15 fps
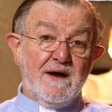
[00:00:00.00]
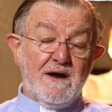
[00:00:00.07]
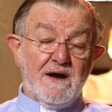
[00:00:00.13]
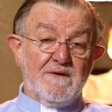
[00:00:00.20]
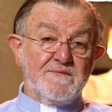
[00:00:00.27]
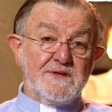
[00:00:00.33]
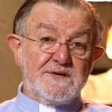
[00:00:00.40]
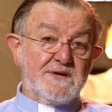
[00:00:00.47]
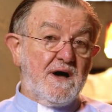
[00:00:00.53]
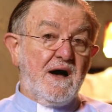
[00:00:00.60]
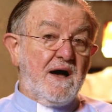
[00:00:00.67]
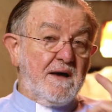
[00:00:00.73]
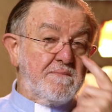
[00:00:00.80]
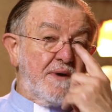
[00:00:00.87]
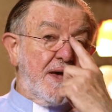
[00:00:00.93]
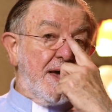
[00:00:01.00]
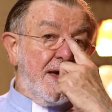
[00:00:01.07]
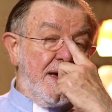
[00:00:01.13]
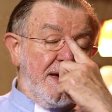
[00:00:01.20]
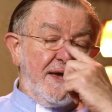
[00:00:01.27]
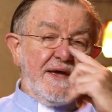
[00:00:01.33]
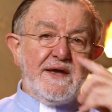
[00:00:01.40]
of the time,
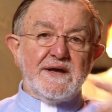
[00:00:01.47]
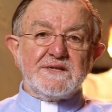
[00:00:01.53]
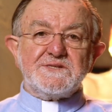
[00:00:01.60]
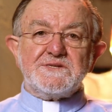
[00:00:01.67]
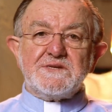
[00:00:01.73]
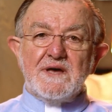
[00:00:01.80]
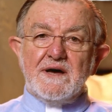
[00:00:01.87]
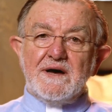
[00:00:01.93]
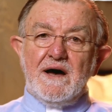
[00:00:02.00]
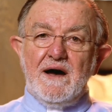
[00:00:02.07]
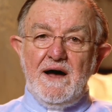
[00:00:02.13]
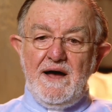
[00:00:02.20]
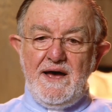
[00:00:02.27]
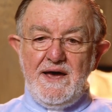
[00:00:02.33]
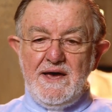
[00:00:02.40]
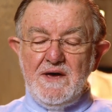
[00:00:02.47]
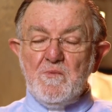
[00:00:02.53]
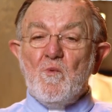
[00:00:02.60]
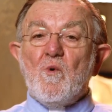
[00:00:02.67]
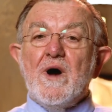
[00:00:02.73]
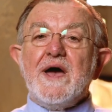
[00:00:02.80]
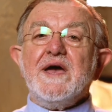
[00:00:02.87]
it's a
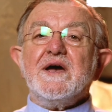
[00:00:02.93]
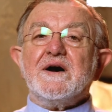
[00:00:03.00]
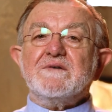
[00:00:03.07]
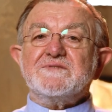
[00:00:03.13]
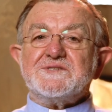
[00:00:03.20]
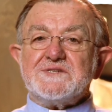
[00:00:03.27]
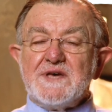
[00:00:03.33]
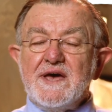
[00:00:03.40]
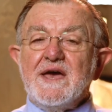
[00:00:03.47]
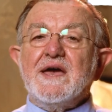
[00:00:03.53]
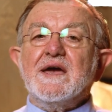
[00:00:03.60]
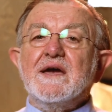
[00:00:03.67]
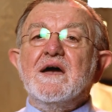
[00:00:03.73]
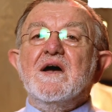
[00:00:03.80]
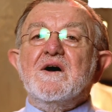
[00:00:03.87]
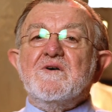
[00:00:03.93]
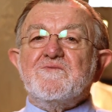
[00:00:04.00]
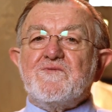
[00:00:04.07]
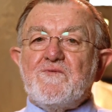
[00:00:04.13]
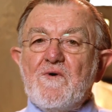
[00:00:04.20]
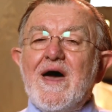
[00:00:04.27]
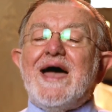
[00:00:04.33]
way of saying
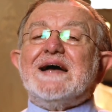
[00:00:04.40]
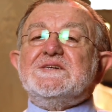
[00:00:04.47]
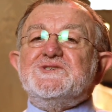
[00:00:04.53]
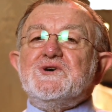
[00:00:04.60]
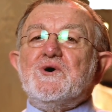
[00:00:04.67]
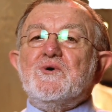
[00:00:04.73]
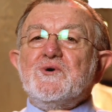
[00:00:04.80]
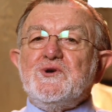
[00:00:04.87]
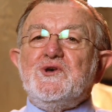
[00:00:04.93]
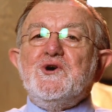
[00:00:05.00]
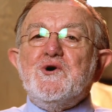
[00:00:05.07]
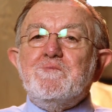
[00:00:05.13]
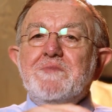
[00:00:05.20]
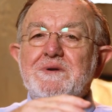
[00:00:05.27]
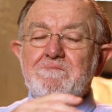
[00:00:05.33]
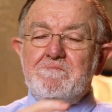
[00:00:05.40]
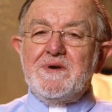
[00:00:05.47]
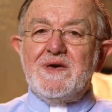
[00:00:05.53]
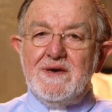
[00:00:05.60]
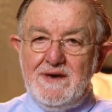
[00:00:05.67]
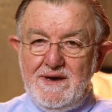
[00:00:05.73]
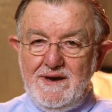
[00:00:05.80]
fragile human
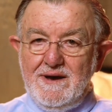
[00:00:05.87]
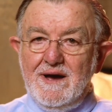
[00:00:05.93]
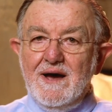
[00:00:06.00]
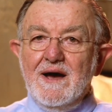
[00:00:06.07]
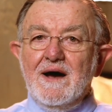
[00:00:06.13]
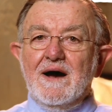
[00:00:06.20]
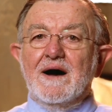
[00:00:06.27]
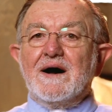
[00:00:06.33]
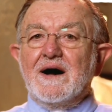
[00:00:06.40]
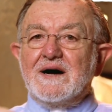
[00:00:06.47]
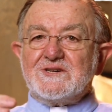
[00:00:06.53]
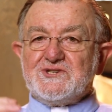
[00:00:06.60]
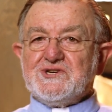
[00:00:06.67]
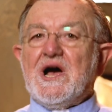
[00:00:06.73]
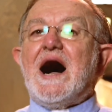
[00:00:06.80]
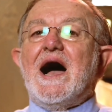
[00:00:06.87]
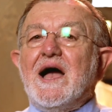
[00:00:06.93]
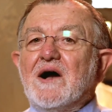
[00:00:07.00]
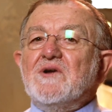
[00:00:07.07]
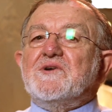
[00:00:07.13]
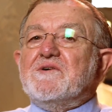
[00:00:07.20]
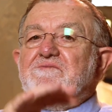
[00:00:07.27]
being, a
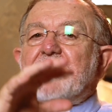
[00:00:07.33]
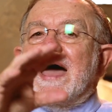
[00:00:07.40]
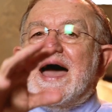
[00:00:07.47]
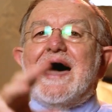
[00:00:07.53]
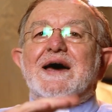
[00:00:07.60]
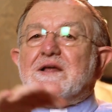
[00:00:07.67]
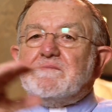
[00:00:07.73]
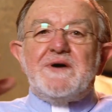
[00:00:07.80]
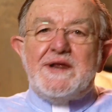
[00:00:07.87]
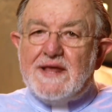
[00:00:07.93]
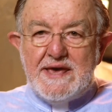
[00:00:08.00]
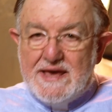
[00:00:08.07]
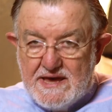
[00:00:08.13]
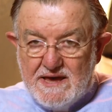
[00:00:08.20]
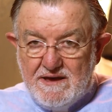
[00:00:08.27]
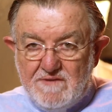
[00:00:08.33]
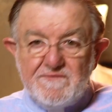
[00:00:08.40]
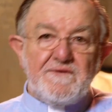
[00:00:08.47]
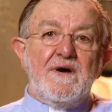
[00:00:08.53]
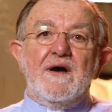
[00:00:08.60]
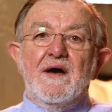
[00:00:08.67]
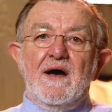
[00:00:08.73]
child of Adam and Eve.
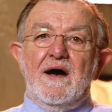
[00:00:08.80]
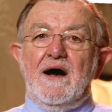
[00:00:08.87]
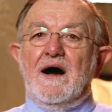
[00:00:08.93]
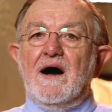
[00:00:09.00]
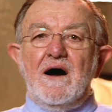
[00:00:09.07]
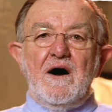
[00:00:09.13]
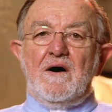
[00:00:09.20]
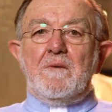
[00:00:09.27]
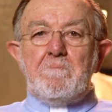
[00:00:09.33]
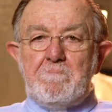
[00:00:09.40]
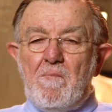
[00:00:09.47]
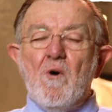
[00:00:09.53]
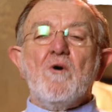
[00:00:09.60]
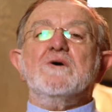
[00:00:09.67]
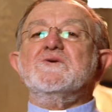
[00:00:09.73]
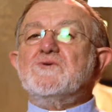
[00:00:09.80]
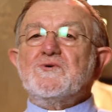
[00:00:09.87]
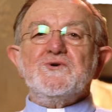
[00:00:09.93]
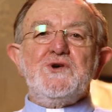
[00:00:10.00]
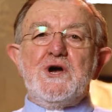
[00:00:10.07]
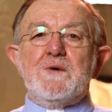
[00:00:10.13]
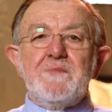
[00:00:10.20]
mortal
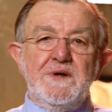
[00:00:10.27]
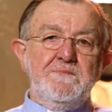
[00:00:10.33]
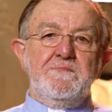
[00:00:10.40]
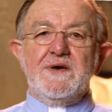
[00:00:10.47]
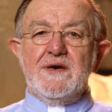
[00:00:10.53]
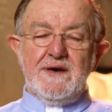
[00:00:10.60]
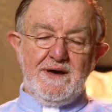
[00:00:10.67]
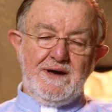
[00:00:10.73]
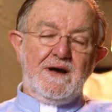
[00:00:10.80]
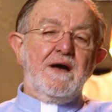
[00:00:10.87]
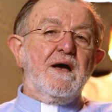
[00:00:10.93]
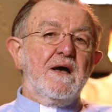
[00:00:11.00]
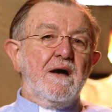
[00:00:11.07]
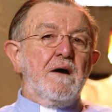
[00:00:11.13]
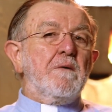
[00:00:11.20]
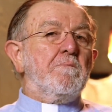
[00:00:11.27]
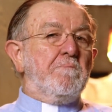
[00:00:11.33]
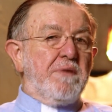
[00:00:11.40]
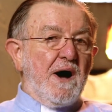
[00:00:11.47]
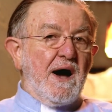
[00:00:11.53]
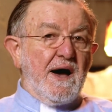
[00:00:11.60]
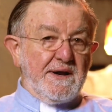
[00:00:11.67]
human being.
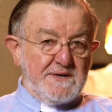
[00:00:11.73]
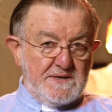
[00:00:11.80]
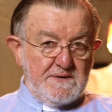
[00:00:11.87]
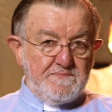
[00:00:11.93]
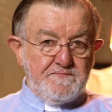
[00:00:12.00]
But